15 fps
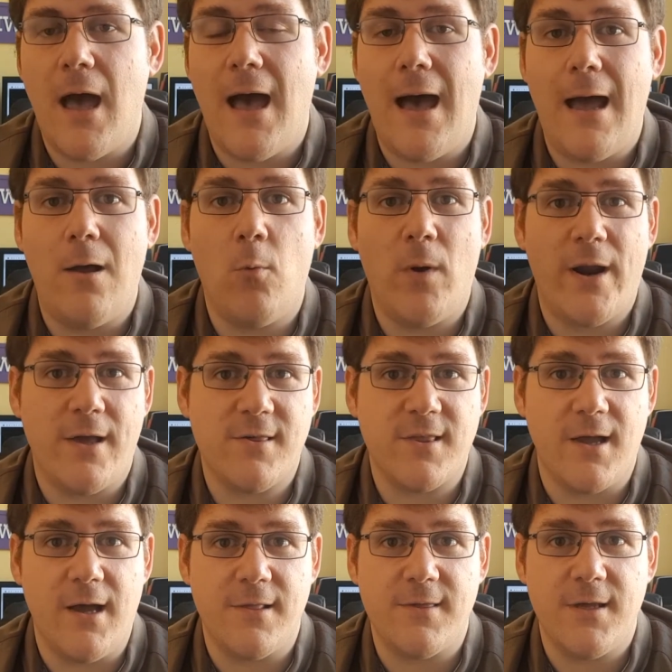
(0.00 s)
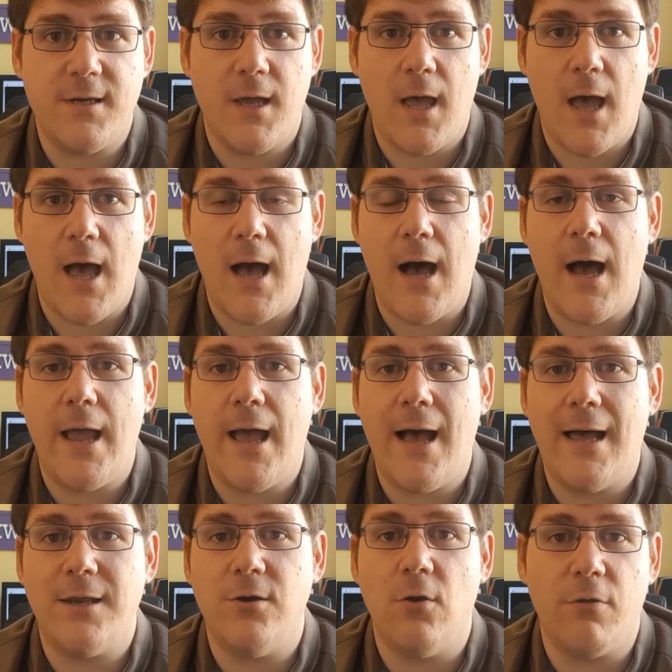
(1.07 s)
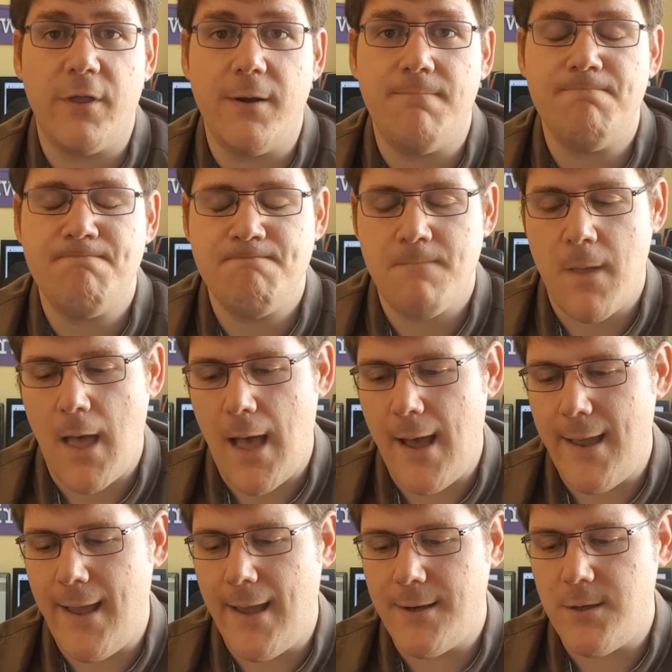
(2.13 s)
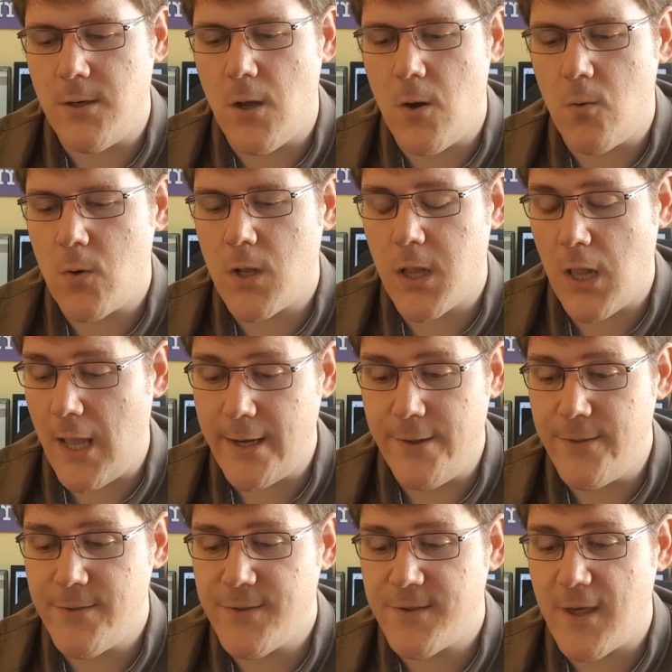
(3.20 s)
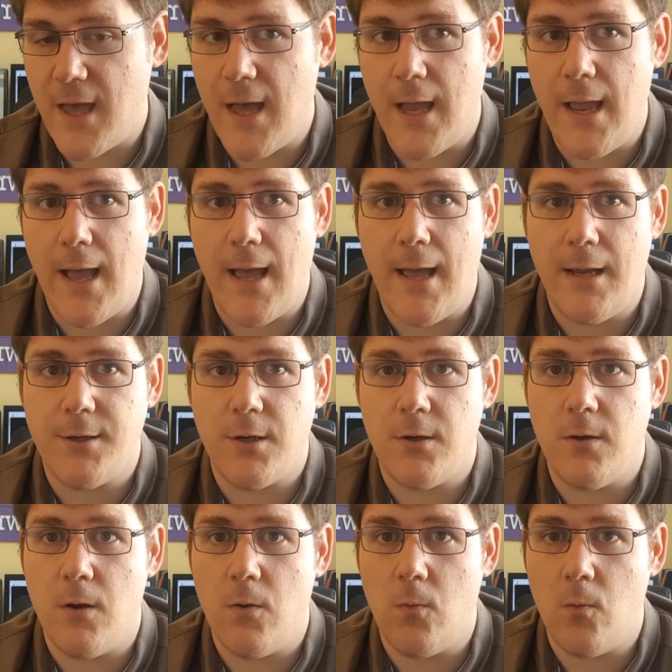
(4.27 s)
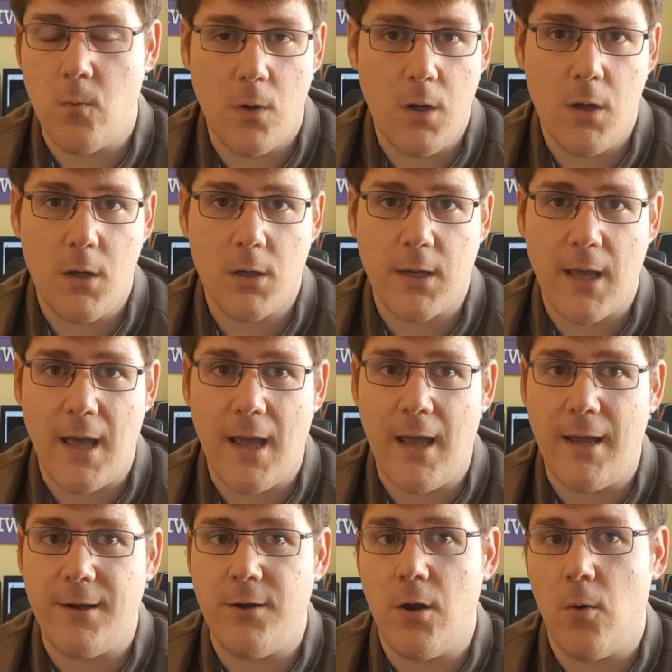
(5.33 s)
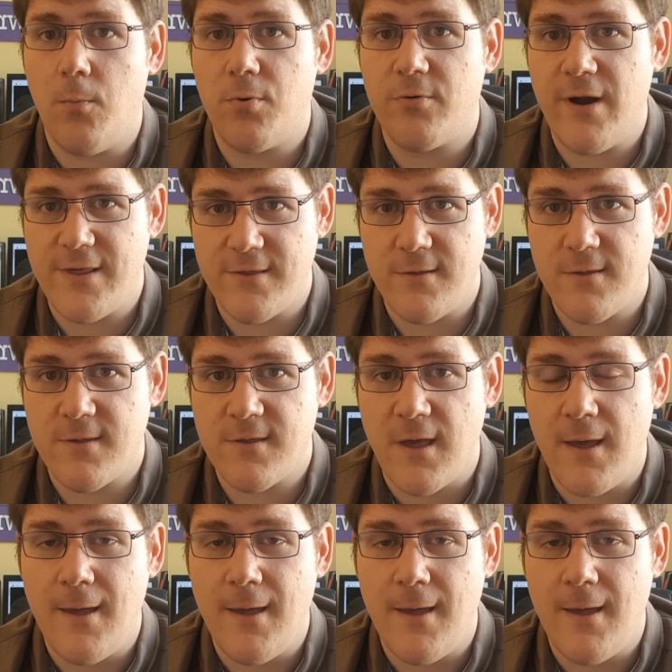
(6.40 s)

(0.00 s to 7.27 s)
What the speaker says: And when I started, I had nothing. I had no clients, I had no work, I had no presence.